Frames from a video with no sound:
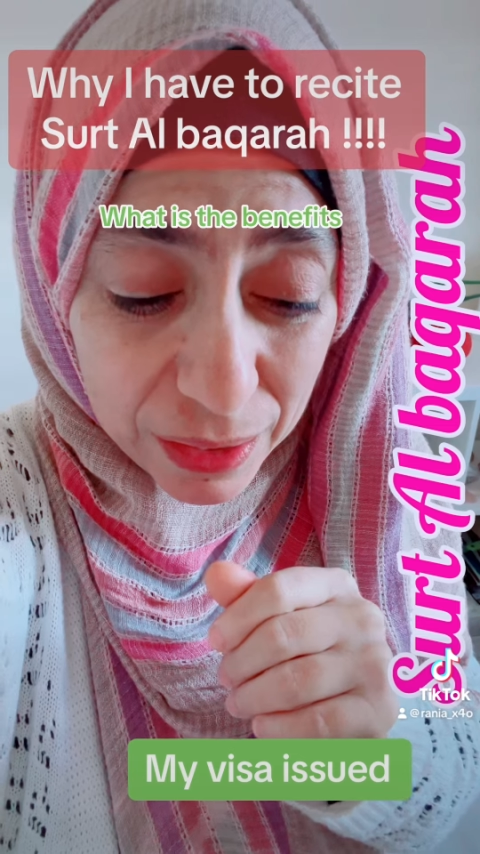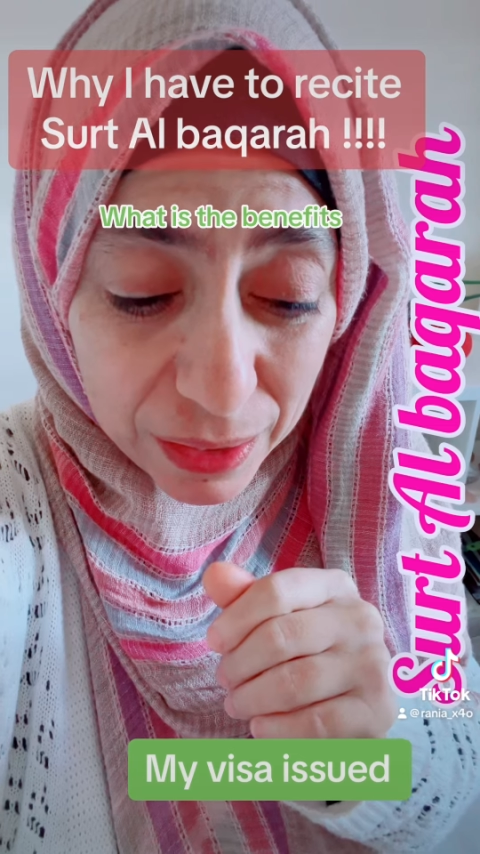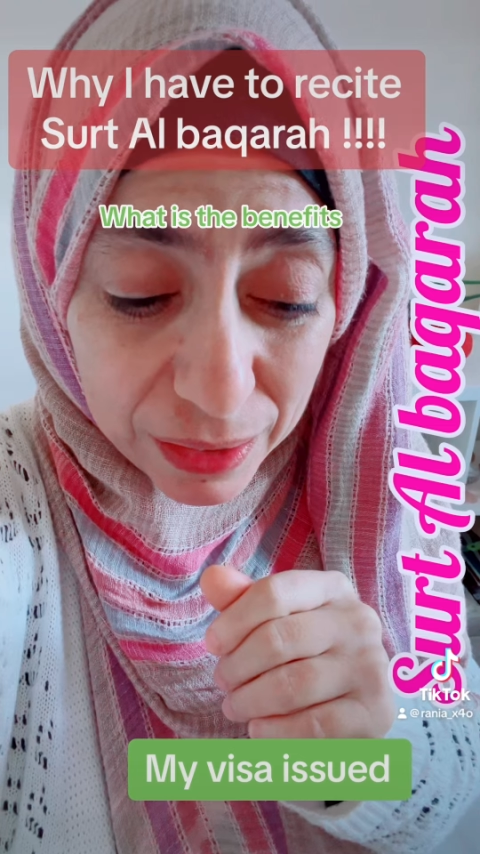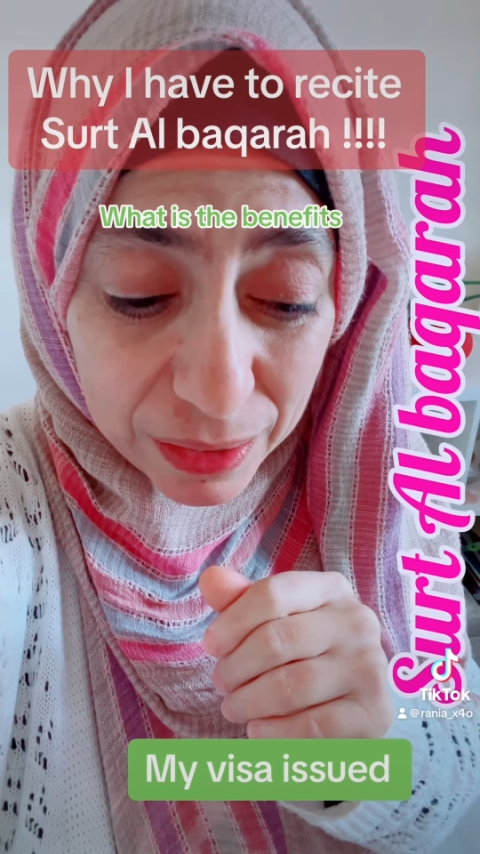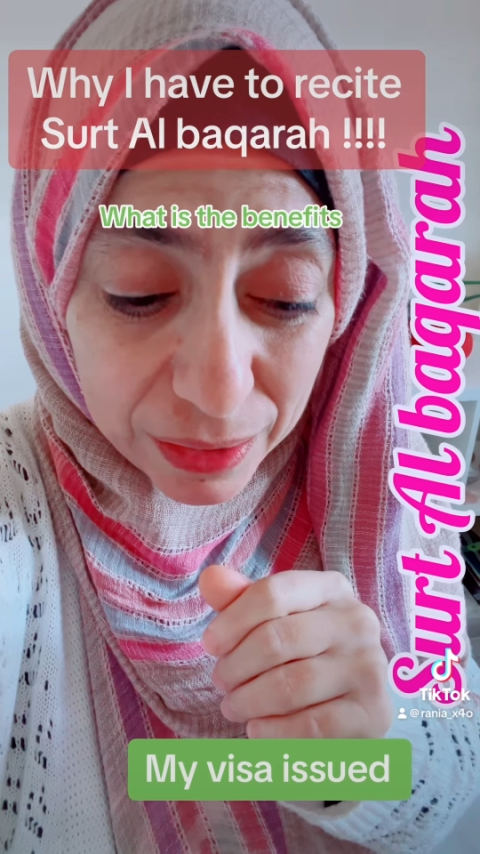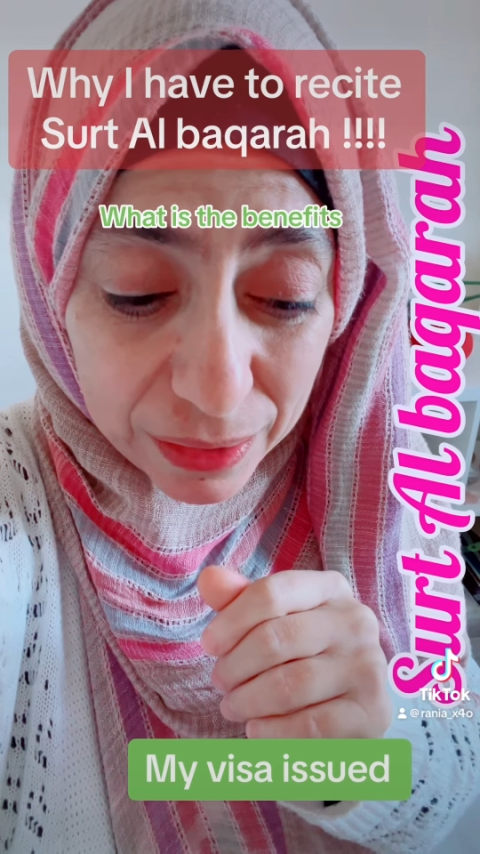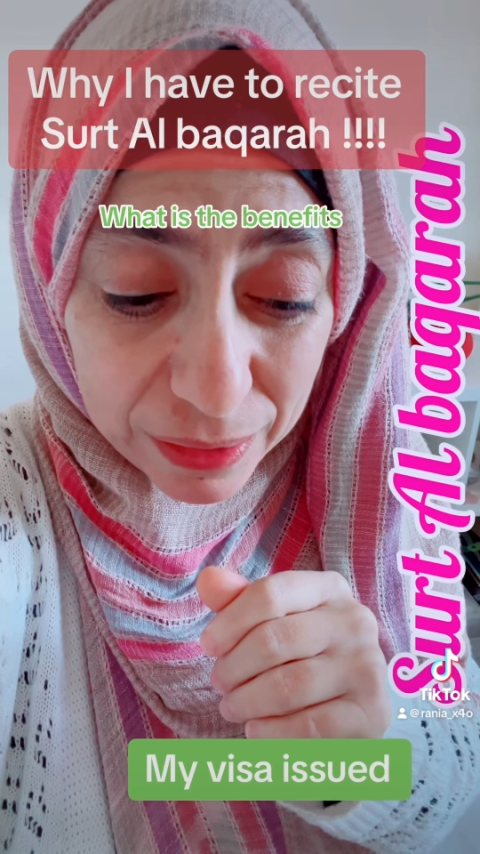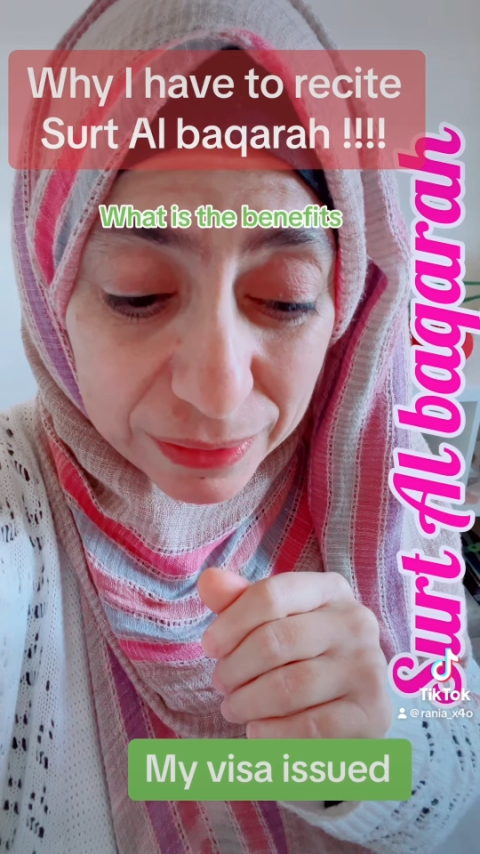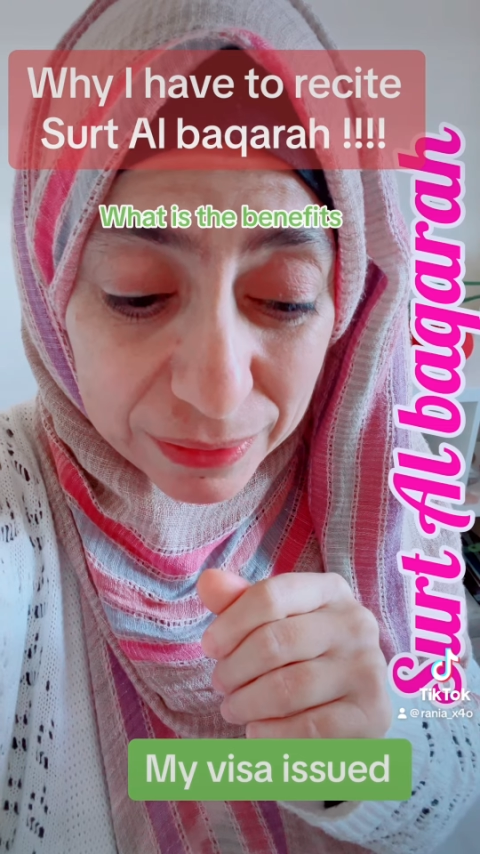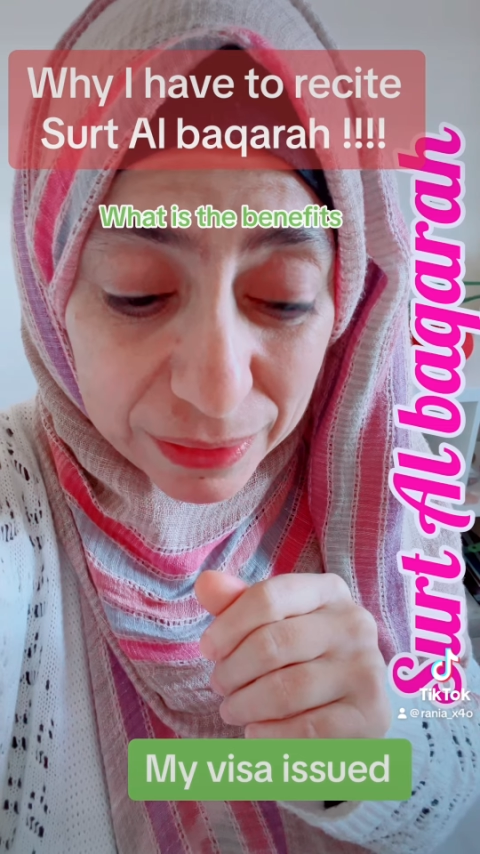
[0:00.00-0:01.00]

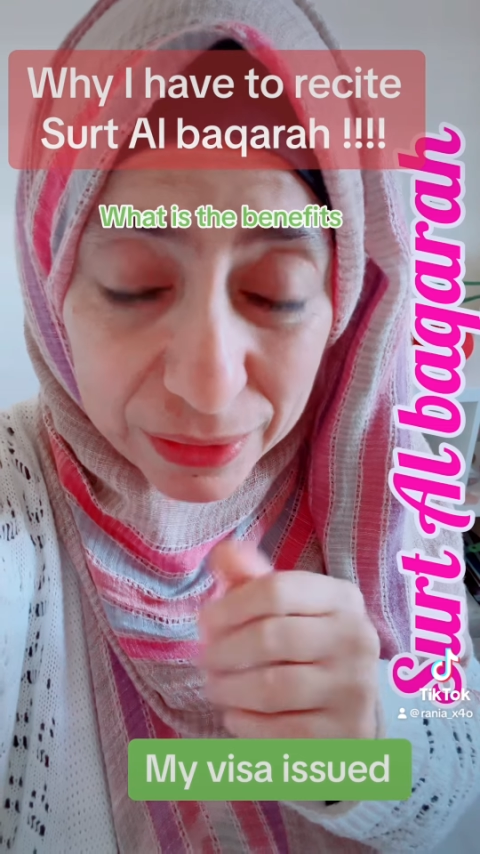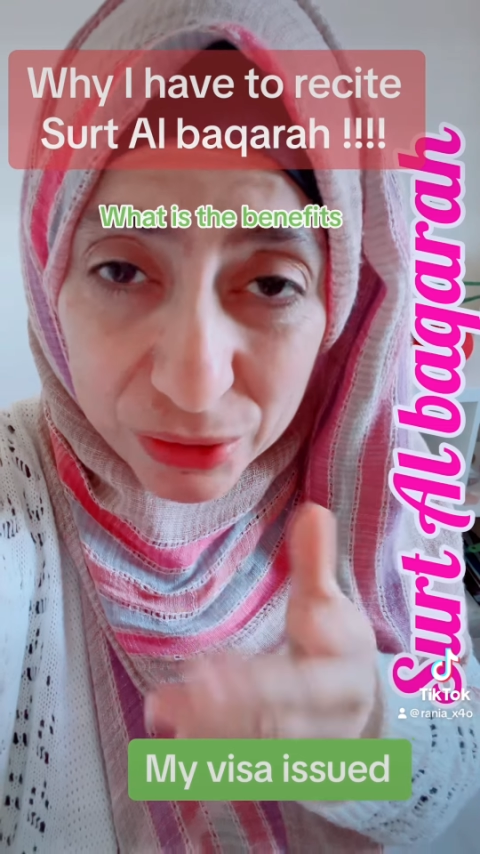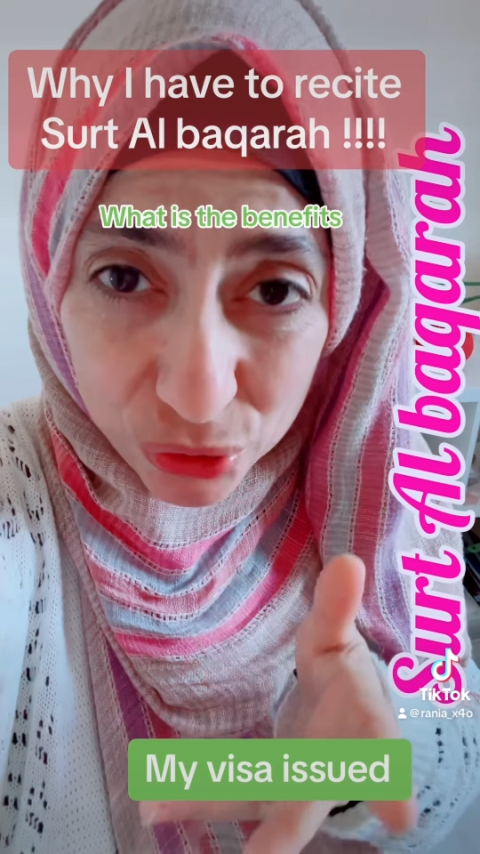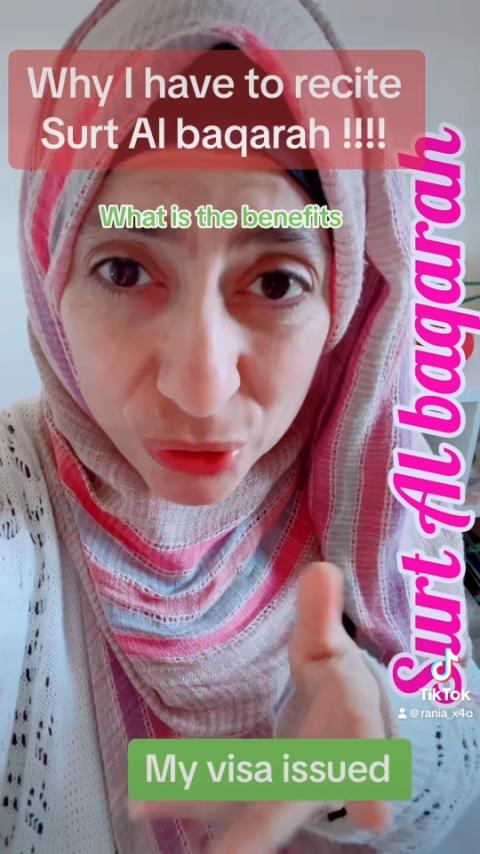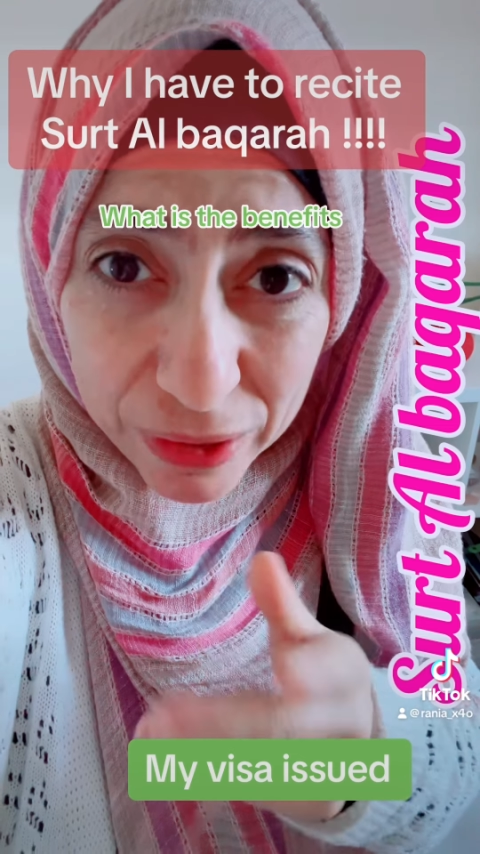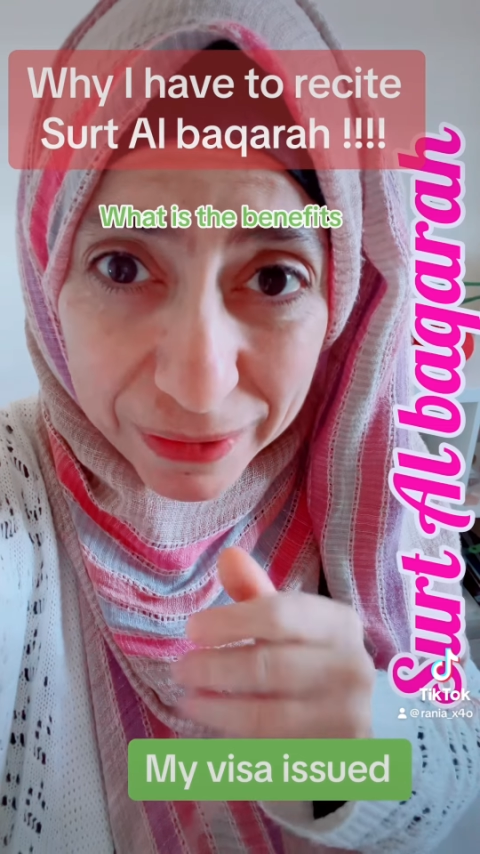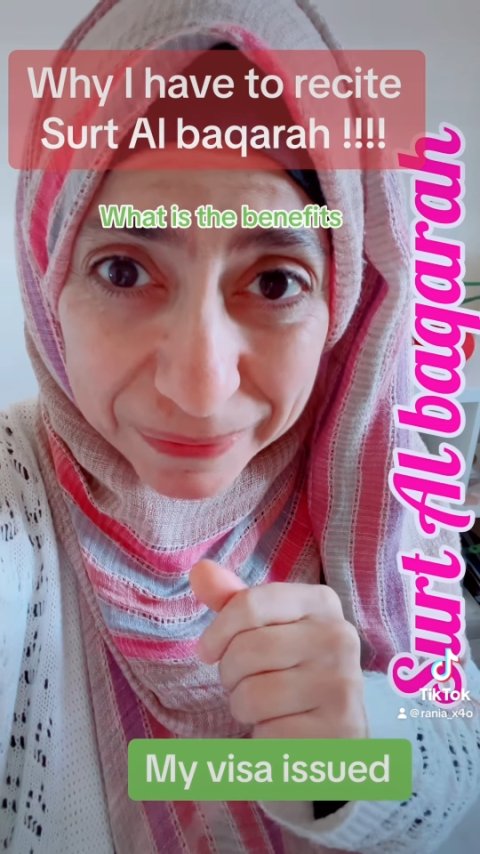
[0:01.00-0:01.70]
And enjoy.